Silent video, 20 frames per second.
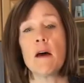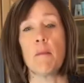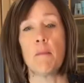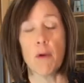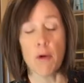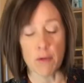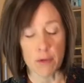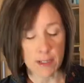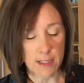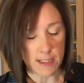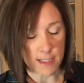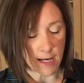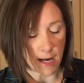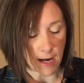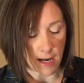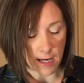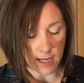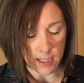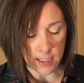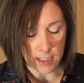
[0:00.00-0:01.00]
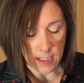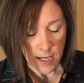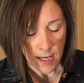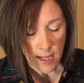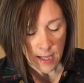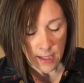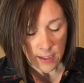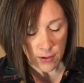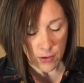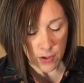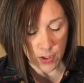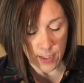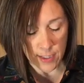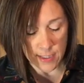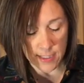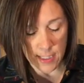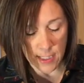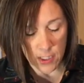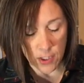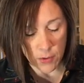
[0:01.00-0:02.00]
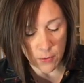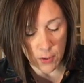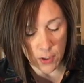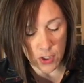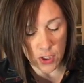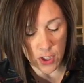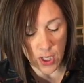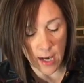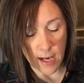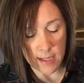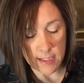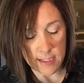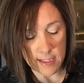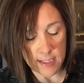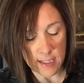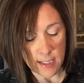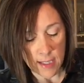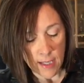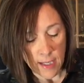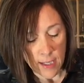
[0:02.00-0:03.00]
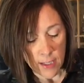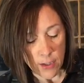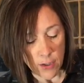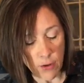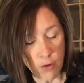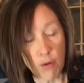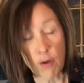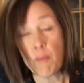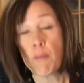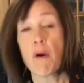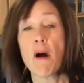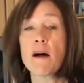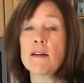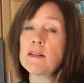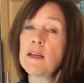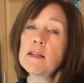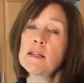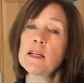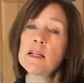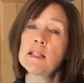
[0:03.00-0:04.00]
boneless kind. You just need to adjust your processing